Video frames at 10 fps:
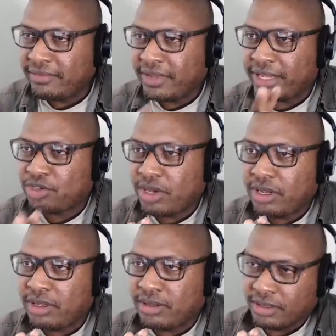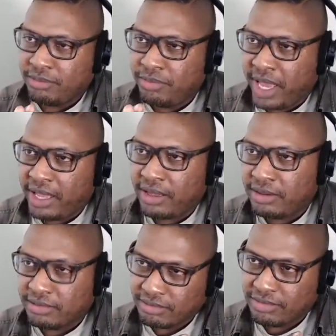like try to uh,
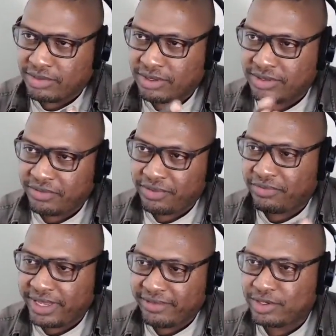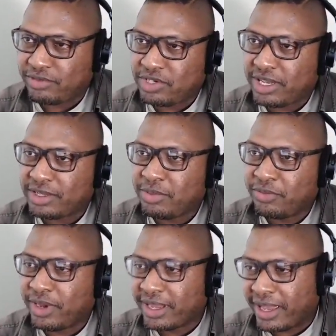bang all different flavors of chicks
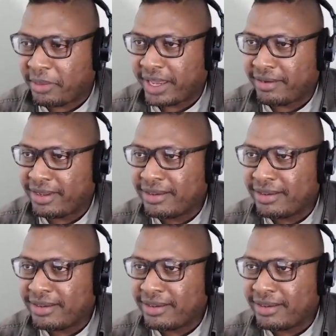before I got married.